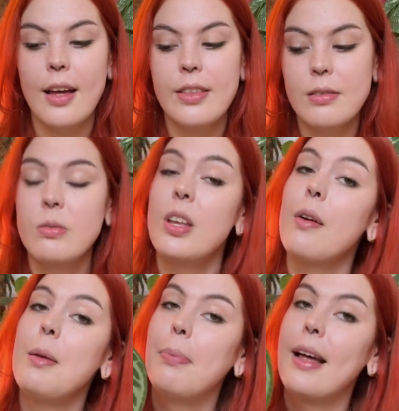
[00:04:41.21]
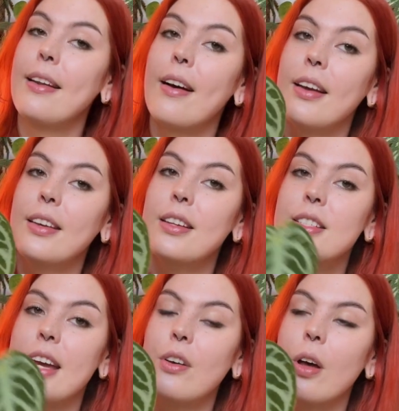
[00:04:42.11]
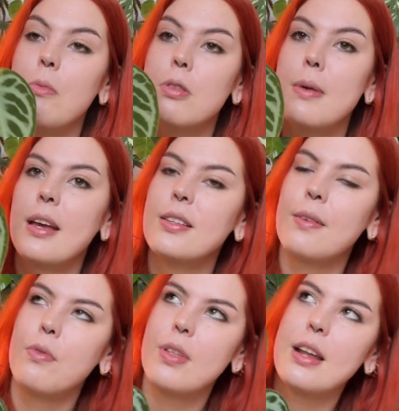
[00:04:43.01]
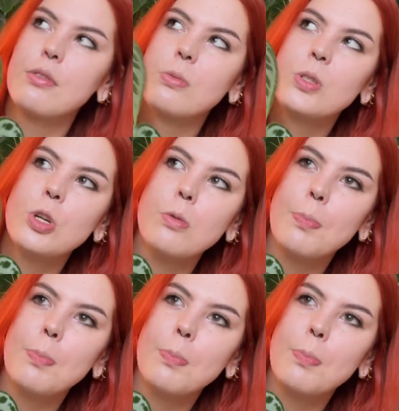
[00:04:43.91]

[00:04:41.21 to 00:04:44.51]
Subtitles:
This was the only plant I could take home with me because everything else was too